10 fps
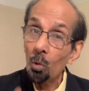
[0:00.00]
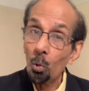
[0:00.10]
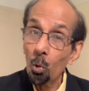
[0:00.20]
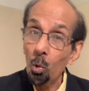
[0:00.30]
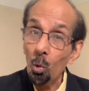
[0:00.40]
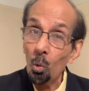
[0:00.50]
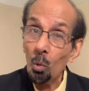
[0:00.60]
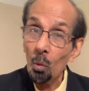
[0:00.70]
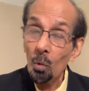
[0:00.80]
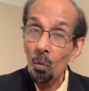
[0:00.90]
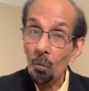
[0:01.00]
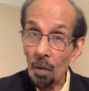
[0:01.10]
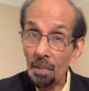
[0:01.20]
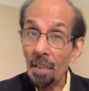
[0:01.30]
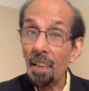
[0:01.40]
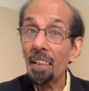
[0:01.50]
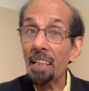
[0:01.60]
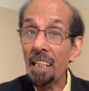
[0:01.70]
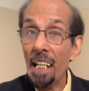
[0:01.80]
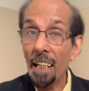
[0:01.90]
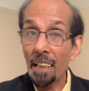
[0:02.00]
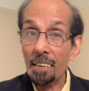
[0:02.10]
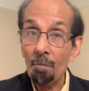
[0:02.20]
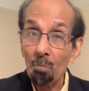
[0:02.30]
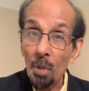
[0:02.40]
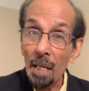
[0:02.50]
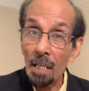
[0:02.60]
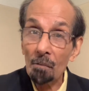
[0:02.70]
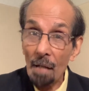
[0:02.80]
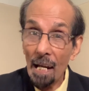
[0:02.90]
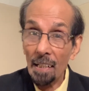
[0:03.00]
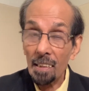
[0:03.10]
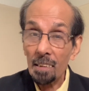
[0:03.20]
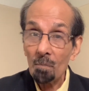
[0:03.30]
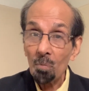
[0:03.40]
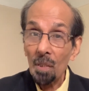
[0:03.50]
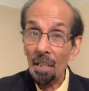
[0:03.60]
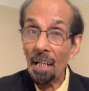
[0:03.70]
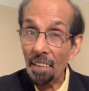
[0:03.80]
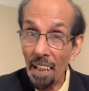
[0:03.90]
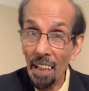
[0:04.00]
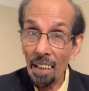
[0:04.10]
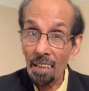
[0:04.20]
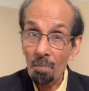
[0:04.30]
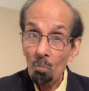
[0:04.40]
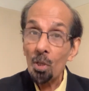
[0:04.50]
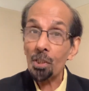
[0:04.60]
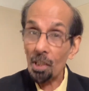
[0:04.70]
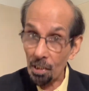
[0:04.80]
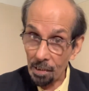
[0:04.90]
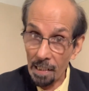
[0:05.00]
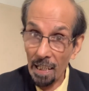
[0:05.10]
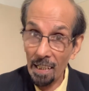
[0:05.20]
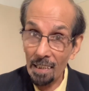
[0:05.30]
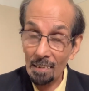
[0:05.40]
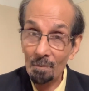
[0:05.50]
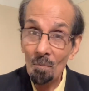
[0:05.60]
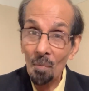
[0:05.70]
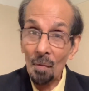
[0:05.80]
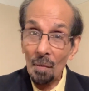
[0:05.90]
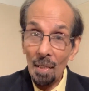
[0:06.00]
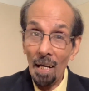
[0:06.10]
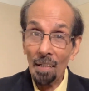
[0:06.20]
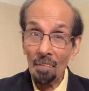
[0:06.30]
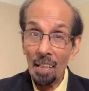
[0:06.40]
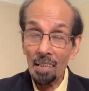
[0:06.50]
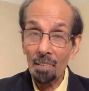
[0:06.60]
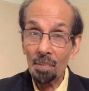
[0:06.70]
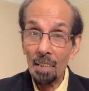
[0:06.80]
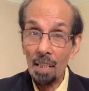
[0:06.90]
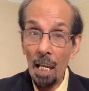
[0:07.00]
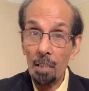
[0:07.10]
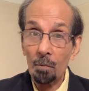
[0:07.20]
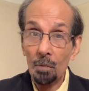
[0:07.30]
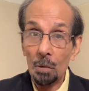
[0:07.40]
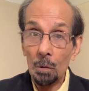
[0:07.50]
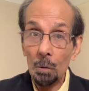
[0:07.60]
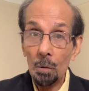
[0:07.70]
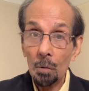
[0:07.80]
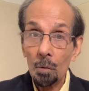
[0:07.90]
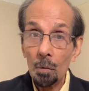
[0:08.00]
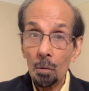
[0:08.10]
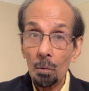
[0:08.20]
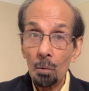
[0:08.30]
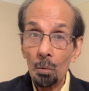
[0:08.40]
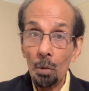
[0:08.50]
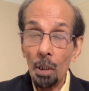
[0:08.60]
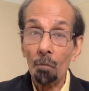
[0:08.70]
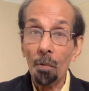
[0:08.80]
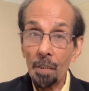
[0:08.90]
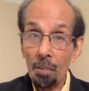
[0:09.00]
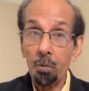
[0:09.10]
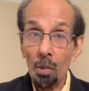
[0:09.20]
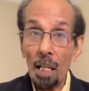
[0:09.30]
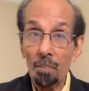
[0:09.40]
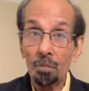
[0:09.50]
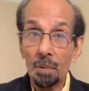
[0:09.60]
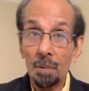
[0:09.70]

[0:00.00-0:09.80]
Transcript: To further create, invent, retain, sustain, and then live their life. A wonderful life.